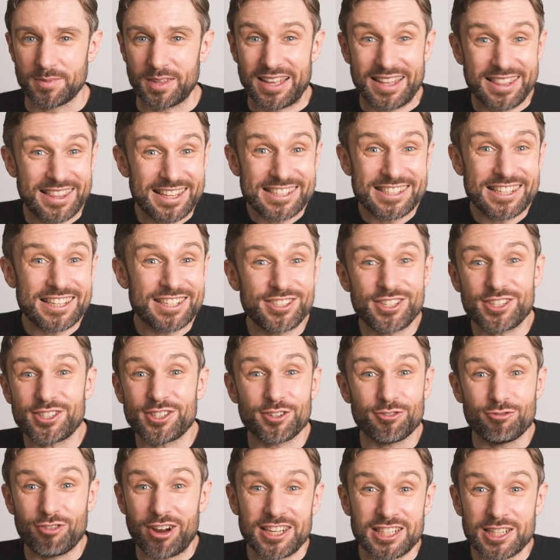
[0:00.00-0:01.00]
This is just a
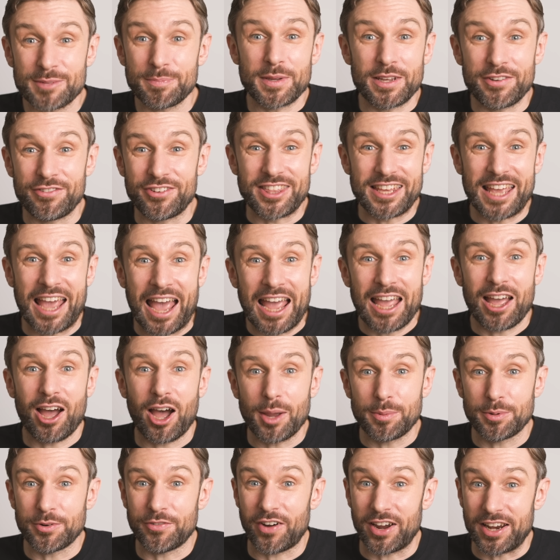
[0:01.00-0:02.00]
recipe for the AI
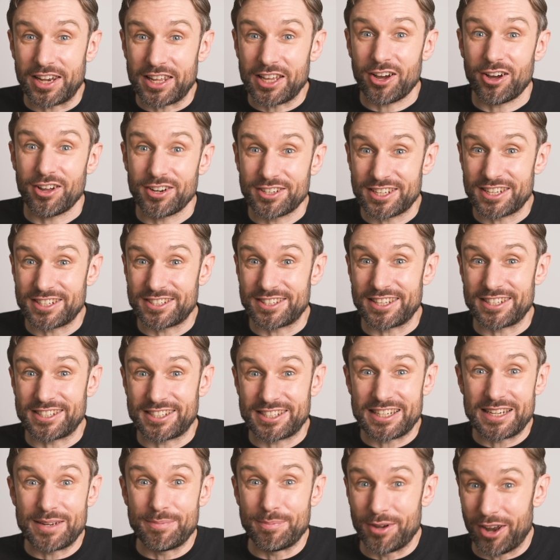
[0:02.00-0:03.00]
providing answers that
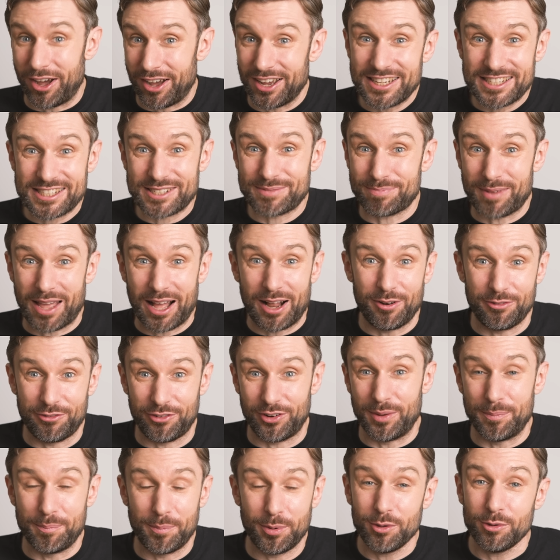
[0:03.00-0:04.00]
seem nice, helpful
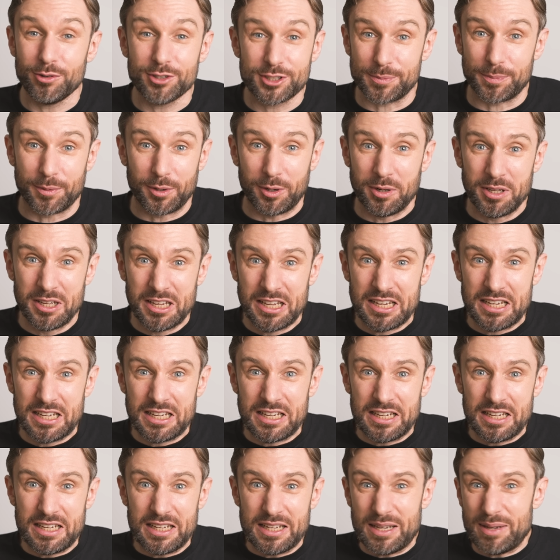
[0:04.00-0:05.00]
and plausible,
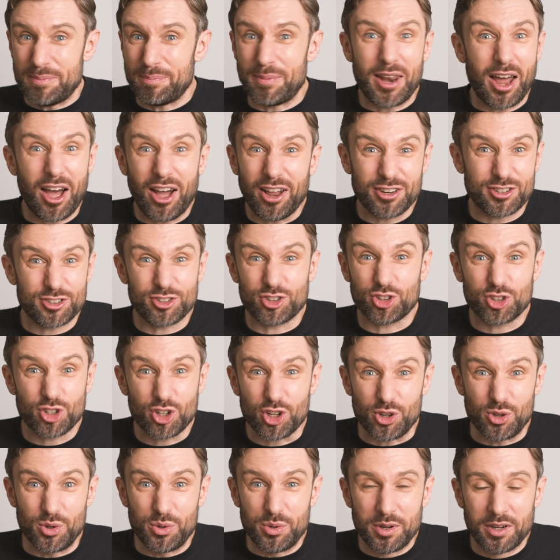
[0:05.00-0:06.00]
but aren't
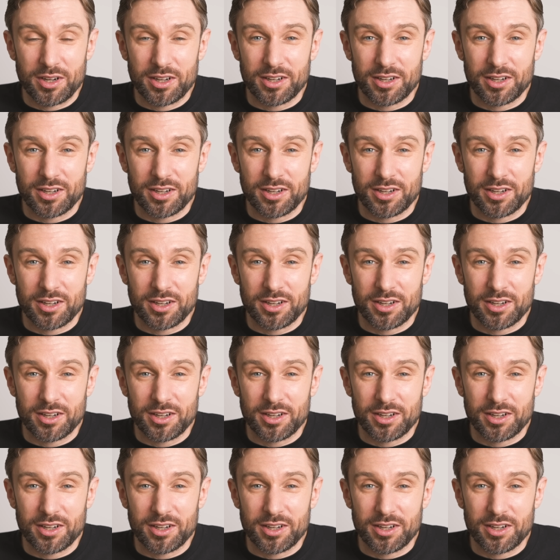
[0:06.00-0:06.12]
true.